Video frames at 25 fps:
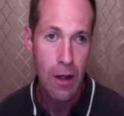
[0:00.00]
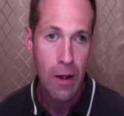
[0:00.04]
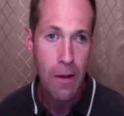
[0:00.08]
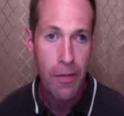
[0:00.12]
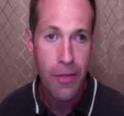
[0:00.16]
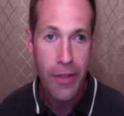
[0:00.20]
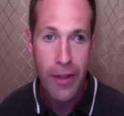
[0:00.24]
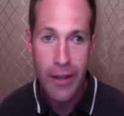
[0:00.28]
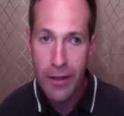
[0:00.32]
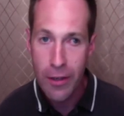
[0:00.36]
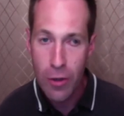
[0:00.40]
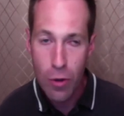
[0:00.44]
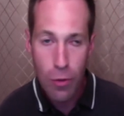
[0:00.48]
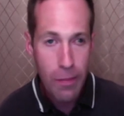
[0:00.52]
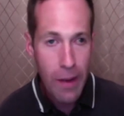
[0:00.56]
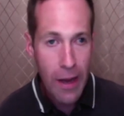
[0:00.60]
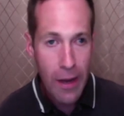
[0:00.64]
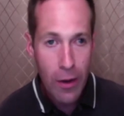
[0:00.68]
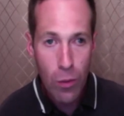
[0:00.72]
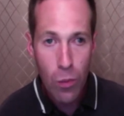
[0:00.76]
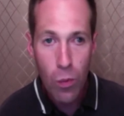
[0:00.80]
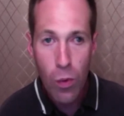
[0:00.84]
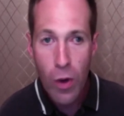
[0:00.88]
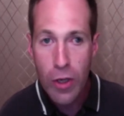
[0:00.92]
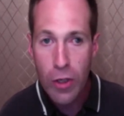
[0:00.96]
then no
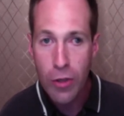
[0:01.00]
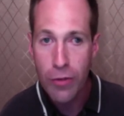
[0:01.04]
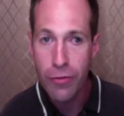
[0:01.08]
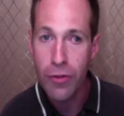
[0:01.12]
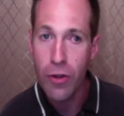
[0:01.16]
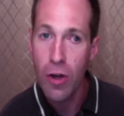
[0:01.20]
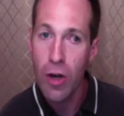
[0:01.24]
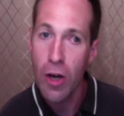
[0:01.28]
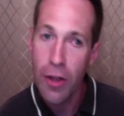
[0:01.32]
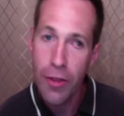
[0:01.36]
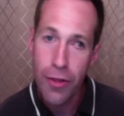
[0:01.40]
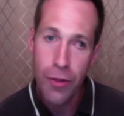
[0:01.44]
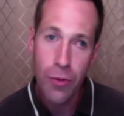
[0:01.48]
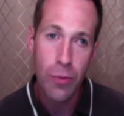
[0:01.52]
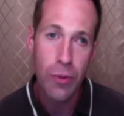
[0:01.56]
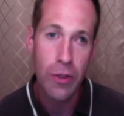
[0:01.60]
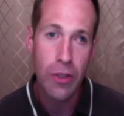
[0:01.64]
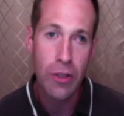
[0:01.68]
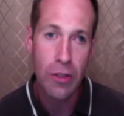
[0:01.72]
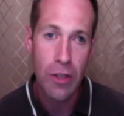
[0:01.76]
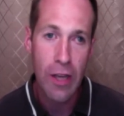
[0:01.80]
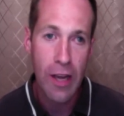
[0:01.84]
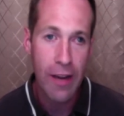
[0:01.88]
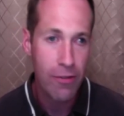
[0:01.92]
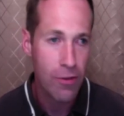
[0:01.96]
matter what you've gone through in
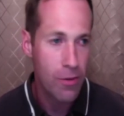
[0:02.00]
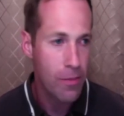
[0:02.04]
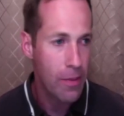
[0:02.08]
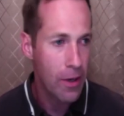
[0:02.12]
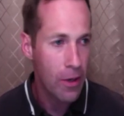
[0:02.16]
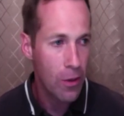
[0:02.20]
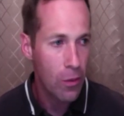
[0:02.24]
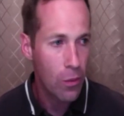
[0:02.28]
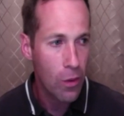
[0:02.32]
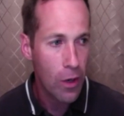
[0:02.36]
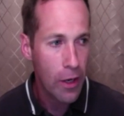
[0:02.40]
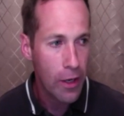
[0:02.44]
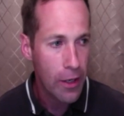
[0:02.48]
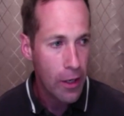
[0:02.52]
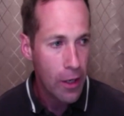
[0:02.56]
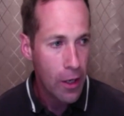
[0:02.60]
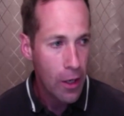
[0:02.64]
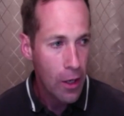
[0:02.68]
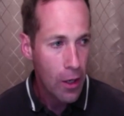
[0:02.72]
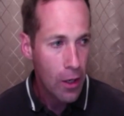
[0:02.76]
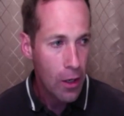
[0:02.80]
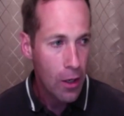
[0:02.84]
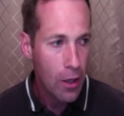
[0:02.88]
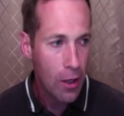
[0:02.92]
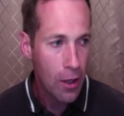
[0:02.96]
your life, no matter what
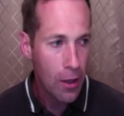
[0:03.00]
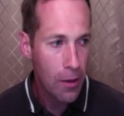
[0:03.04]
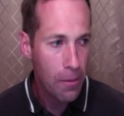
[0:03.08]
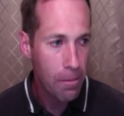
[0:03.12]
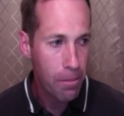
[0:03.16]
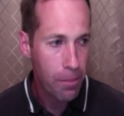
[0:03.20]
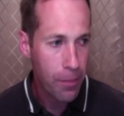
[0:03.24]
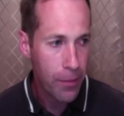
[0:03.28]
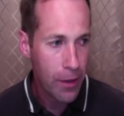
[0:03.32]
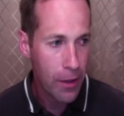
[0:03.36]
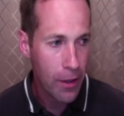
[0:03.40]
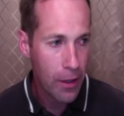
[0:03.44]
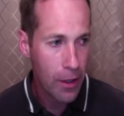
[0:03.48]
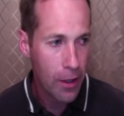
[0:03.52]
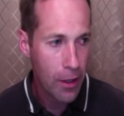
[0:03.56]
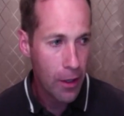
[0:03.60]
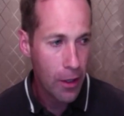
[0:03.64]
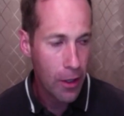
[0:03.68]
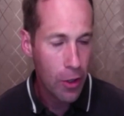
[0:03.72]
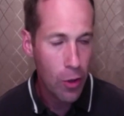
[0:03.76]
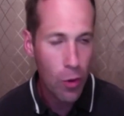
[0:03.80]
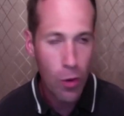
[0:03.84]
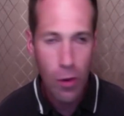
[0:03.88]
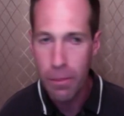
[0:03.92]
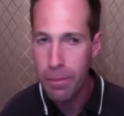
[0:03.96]

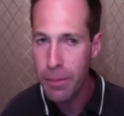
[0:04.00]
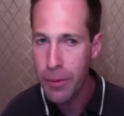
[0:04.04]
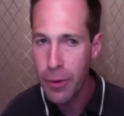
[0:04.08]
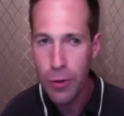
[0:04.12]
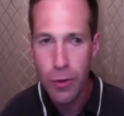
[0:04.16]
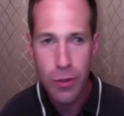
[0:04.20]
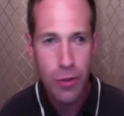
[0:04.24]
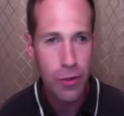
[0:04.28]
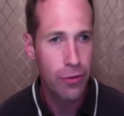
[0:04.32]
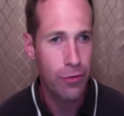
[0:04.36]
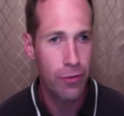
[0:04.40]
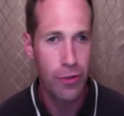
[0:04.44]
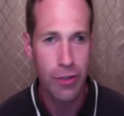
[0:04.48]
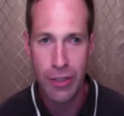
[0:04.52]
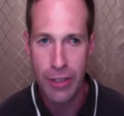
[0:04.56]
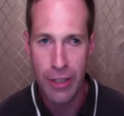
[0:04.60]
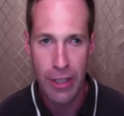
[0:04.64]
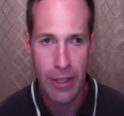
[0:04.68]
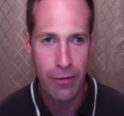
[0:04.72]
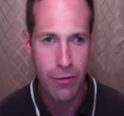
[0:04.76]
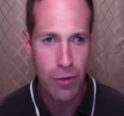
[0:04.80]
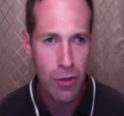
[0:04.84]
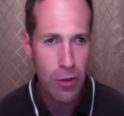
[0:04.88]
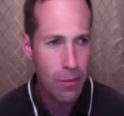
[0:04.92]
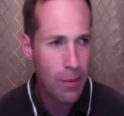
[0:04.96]
abuse you
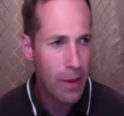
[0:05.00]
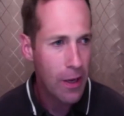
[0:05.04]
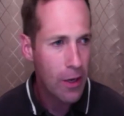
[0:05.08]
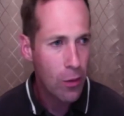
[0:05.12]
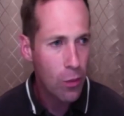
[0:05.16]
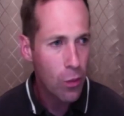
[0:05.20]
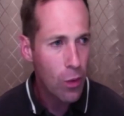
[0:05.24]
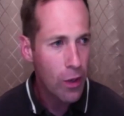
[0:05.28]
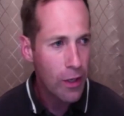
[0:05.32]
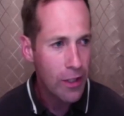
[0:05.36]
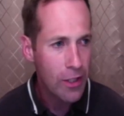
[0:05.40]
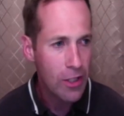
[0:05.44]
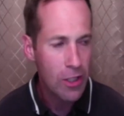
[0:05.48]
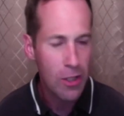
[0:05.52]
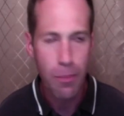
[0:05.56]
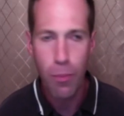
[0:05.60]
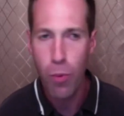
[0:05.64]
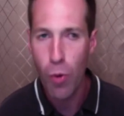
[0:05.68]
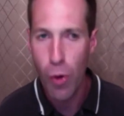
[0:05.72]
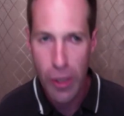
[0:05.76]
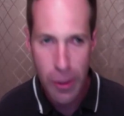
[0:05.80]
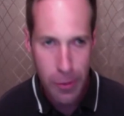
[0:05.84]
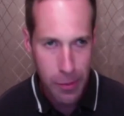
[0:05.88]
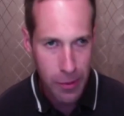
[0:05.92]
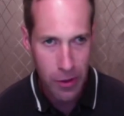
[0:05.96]
received, no matter what
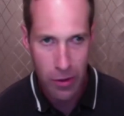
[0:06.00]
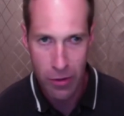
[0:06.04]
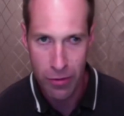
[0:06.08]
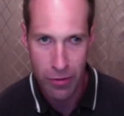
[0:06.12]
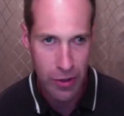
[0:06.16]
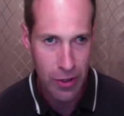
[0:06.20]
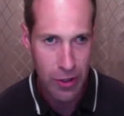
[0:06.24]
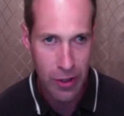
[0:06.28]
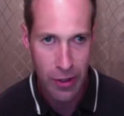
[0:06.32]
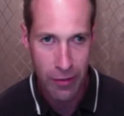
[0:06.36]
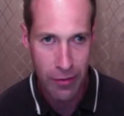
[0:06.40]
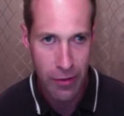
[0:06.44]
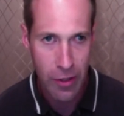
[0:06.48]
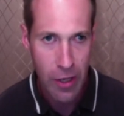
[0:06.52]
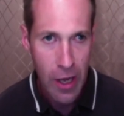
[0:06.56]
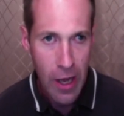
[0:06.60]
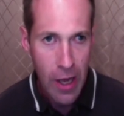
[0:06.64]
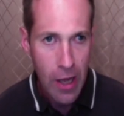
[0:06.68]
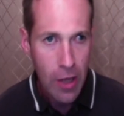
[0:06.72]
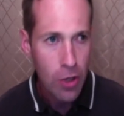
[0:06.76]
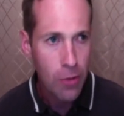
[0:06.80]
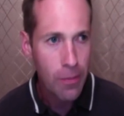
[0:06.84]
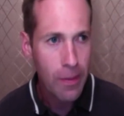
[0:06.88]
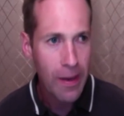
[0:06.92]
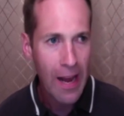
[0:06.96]
disappointment you received,
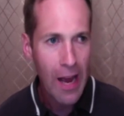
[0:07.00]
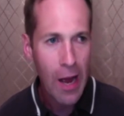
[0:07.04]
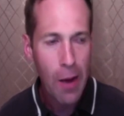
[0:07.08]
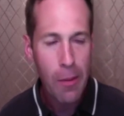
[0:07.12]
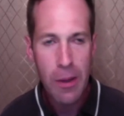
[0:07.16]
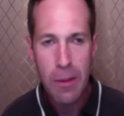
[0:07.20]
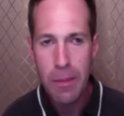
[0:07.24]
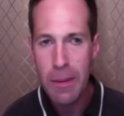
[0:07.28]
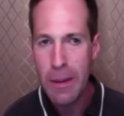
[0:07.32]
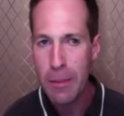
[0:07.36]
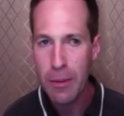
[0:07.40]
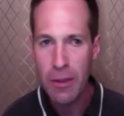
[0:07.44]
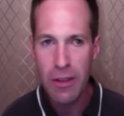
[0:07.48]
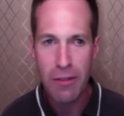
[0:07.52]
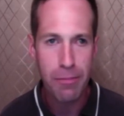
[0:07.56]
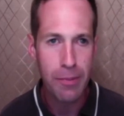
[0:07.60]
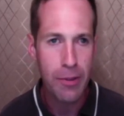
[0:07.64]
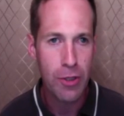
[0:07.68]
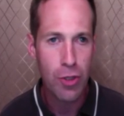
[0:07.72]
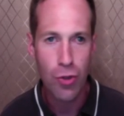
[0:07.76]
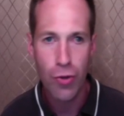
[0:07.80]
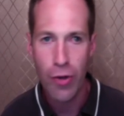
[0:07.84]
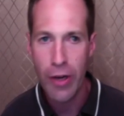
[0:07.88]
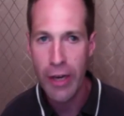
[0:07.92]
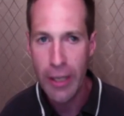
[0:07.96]
no matter how many people have
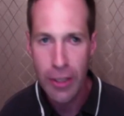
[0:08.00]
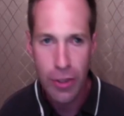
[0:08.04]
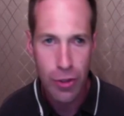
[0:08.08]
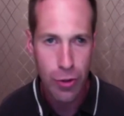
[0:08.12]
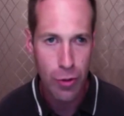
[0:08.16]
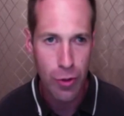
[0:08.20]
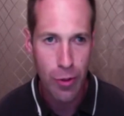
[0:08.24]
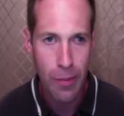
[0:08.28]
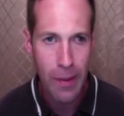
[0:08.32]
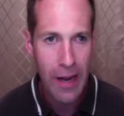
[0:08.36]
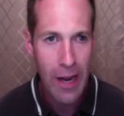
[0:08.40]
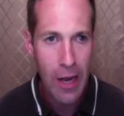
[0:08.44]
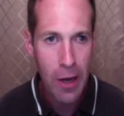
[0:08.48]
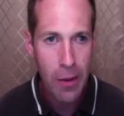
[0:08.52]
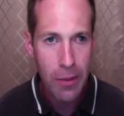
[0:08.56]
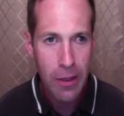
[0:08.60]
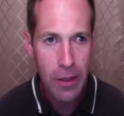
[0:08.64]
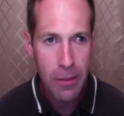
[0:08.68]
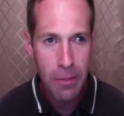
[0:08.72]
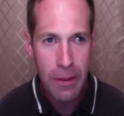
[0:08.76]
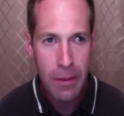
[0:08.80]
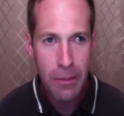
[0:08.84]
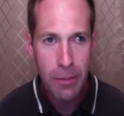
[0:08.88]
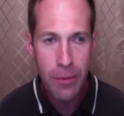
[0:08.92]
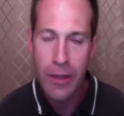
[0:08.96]
betrayed you, no matter how
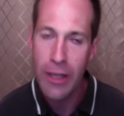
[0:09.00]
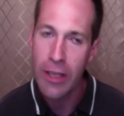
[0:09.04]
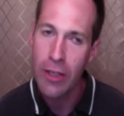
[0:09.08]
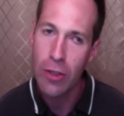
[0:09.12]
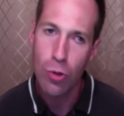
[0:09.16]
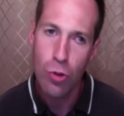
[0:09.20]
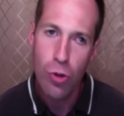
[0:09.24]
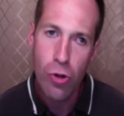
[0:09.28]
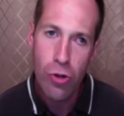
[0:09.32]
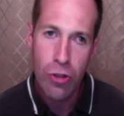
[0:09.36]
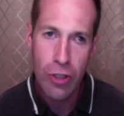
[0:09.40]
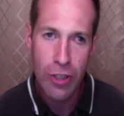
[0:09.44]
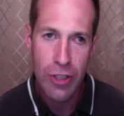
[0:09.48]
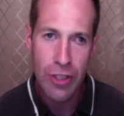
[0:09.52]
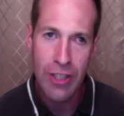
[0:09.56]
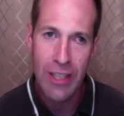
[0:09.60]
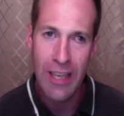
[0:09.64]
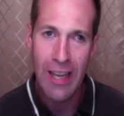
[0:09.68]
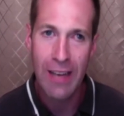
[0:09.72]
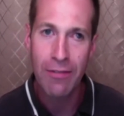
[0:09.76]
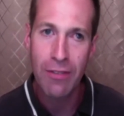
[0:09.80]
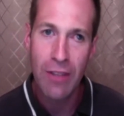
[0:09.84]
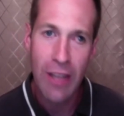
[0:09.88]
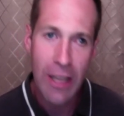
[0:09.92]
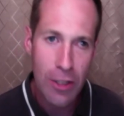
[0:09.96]
many people that you trusted
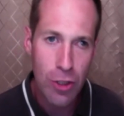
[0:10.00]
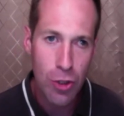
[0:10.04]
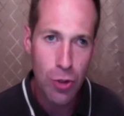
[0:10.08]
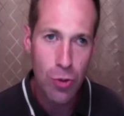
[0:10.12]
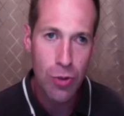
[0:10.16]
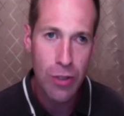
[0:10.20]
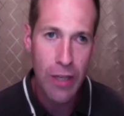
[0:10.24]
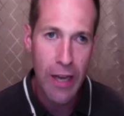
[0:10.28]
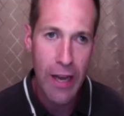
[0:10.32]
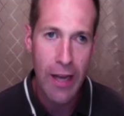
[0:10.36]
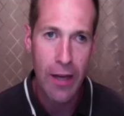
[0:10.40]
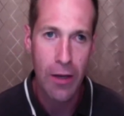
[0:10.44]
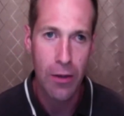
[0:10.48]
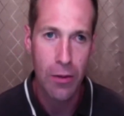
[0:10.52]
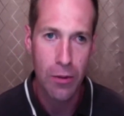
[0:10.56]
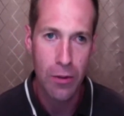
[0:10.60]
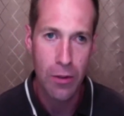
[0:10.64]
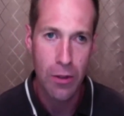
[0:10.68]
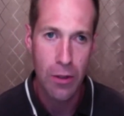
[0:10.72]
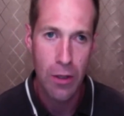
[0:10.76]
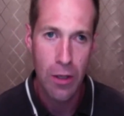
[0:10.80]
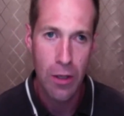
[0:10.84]
have let you down,